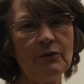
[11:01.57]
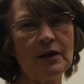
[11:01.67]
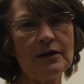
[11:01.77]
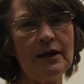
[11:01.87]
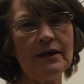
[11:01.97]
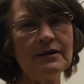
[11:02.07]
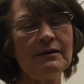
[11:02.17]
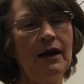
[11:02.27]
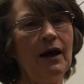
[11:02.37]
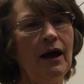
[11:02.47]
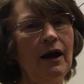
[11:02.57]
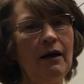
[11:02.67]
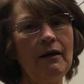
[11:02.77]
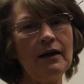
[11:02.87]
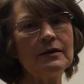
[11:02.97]
with these.
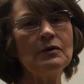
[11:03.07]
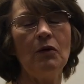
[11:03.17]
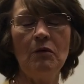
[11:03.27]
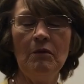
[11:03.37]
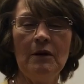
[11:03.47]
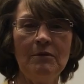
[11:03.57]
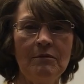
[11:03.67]
And so